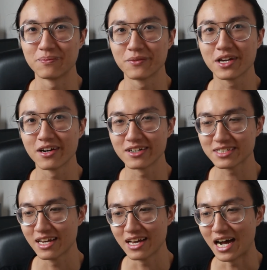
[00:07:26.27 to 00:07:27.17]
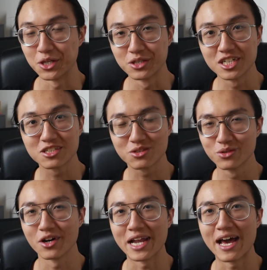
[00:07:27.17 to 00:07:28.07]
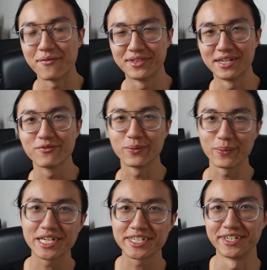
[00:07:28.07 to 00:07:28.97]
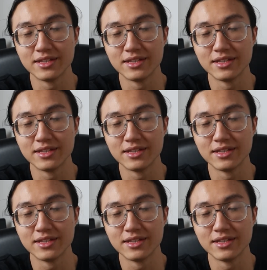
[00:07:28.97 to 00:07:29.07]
because I just do not have the information.